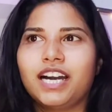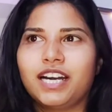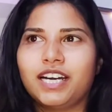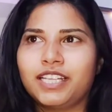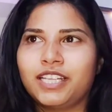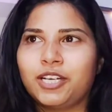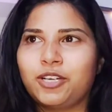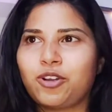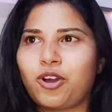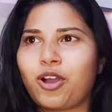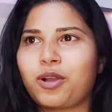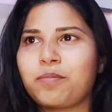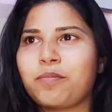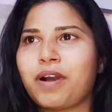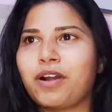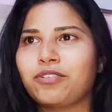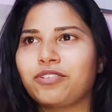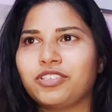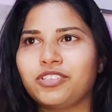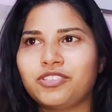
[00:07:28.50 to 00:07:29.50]
they talk
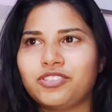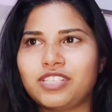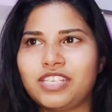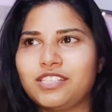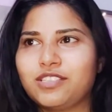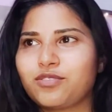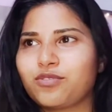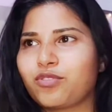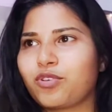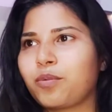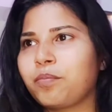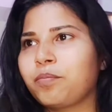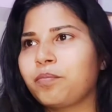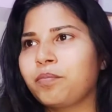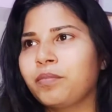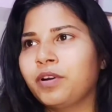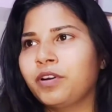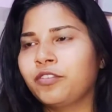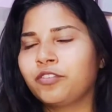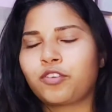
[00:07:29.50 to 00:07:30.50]
about the scenes
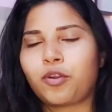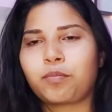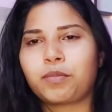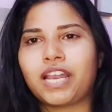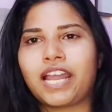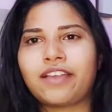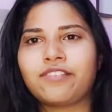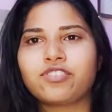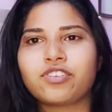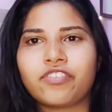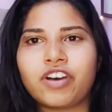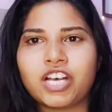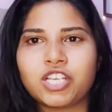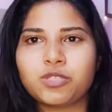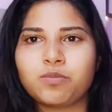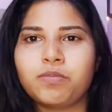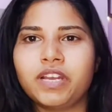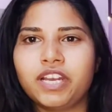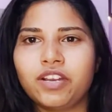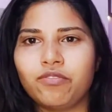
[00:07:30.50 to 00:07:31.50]
from the lives of
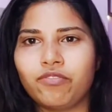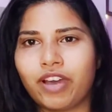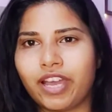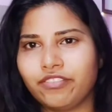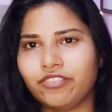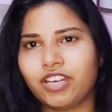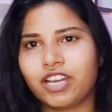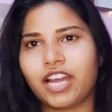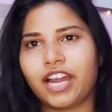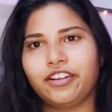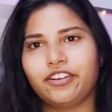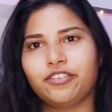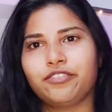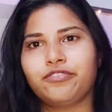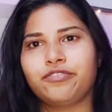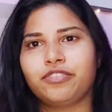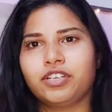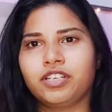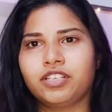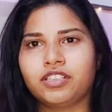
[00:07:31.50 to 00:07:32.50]
husband and wife, the kind
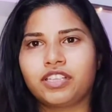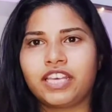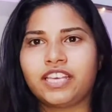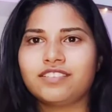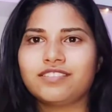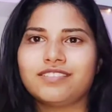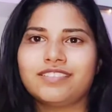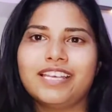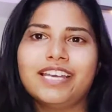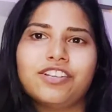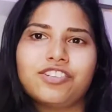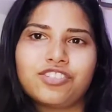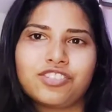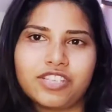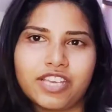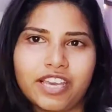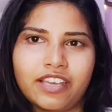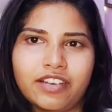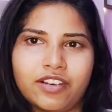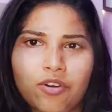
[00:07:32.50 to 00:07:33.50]
of things they
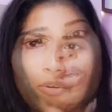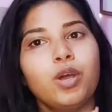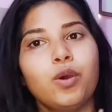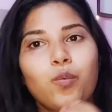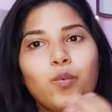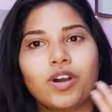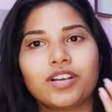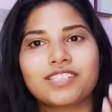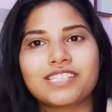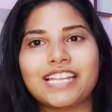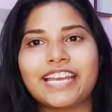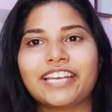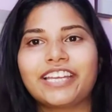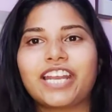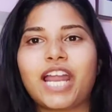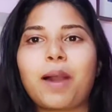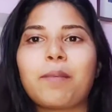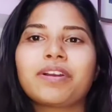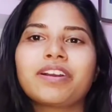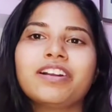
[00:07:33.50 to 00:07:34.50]
share. Works like
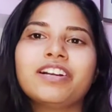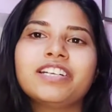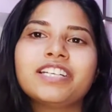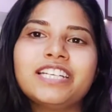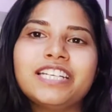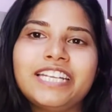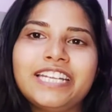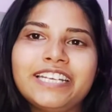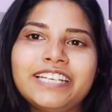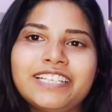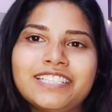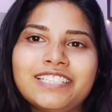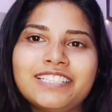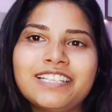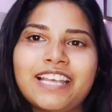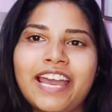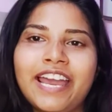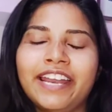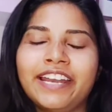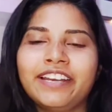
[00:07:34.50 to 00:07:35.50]
Grammar Girton
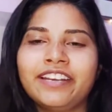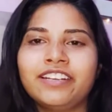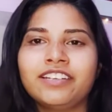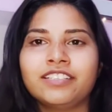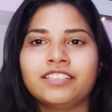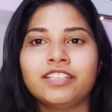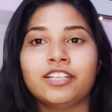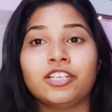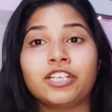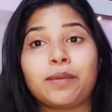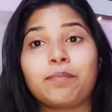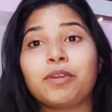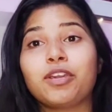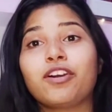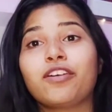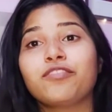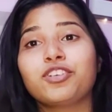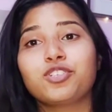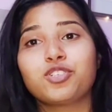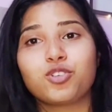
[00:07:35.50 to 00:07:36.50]
Needles and The
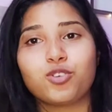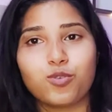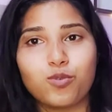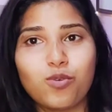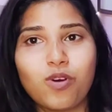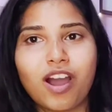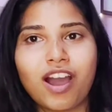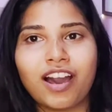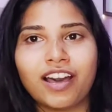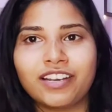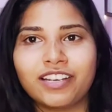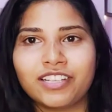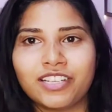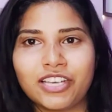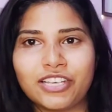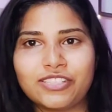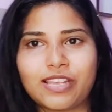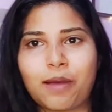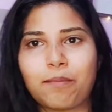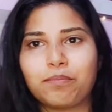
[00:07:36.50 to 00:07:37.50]
Taming of the Shrew are
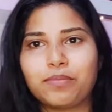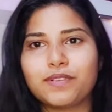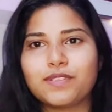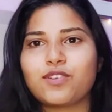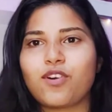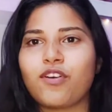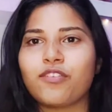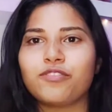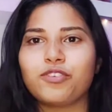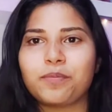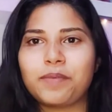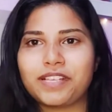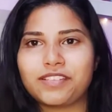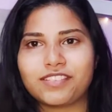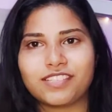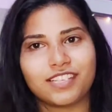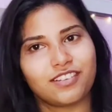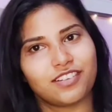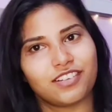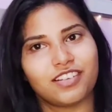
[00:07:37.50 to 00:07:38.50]
the examples of
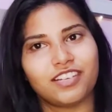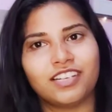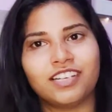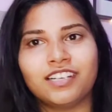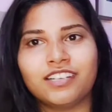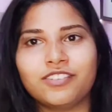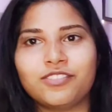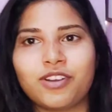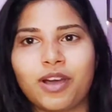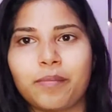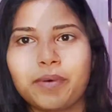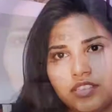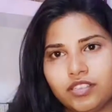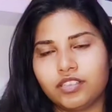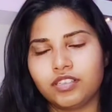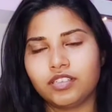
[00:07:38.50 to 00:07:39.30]
domestic drama.